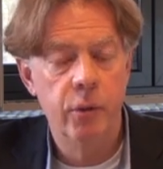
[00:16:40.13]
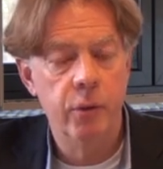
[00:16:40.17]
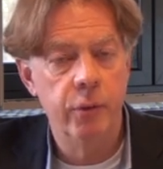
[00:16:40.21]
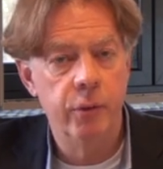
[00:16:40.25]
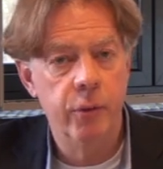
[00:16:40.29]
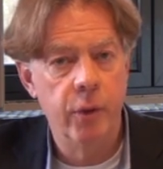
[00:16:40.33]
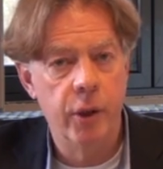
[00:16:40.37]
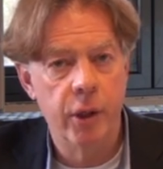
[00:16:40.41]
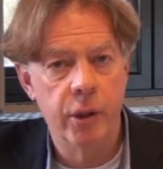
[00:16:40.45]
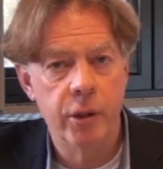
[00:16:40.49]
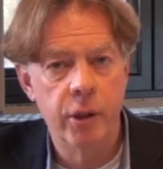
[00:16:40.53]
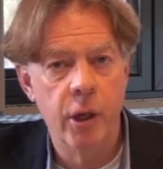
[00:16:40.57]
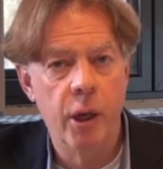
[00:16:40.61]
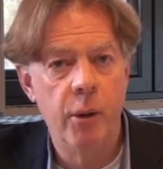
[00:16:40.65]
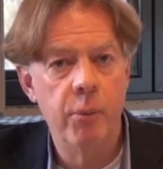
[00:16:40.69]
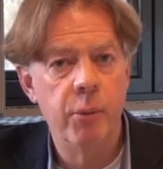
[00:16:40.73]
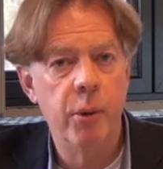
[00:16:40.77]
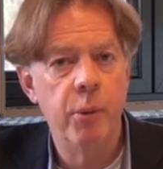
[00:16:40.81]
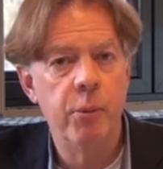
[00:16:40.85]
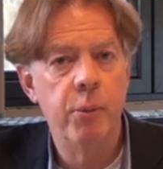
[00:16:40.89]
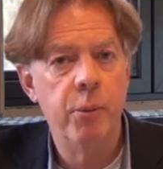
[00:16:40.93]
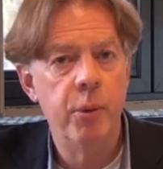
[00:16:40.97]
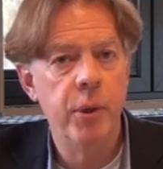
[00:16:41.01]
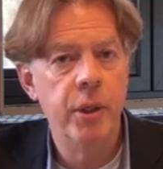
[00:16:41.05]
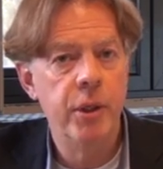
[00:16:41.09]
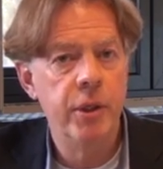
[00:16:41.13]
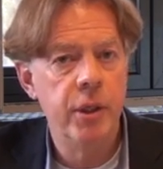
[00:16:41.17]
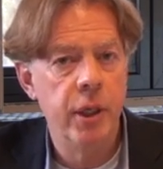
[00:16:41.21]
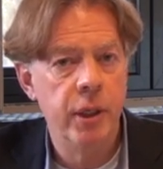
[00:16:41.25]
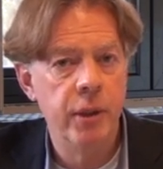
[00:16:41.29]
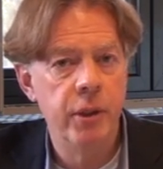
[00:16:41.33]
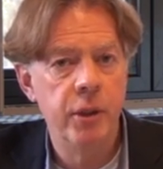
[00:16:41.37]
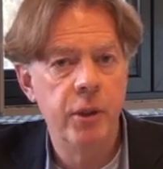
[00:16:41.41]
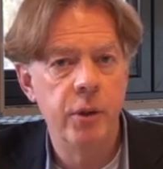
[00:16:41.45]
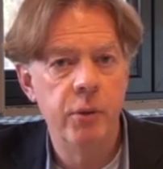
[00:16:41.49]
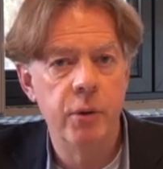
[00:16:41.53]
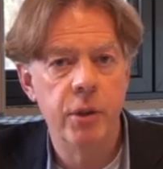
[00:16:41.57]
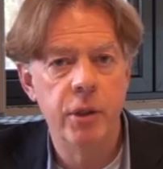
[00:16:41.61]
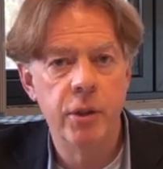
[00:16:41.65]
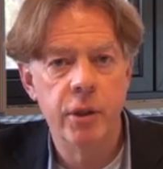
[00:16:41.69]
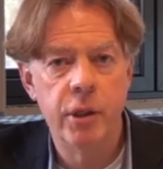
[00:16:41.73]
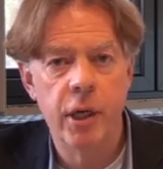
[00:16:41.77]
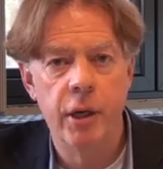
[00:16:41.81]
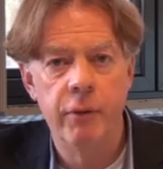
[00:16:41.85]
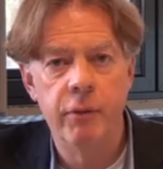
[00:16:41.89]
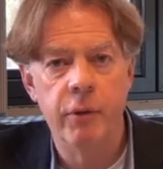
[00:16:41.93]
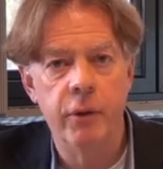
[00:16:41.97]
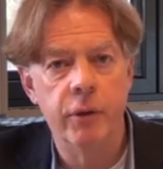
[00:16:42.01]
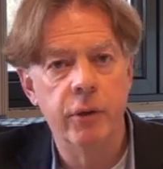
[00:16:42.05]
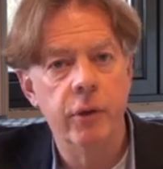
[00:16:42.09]
to, for example, present you a
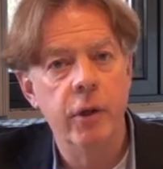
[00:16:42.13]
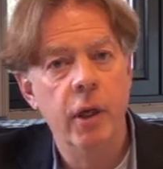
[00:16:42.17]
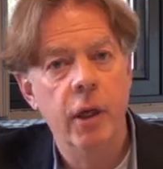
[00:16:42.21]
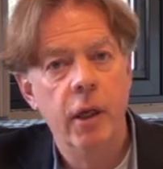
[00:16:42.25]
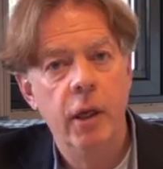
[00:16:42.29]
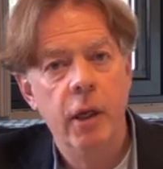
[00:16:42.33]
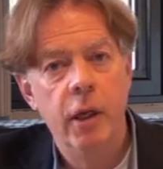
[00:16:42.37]
scaffold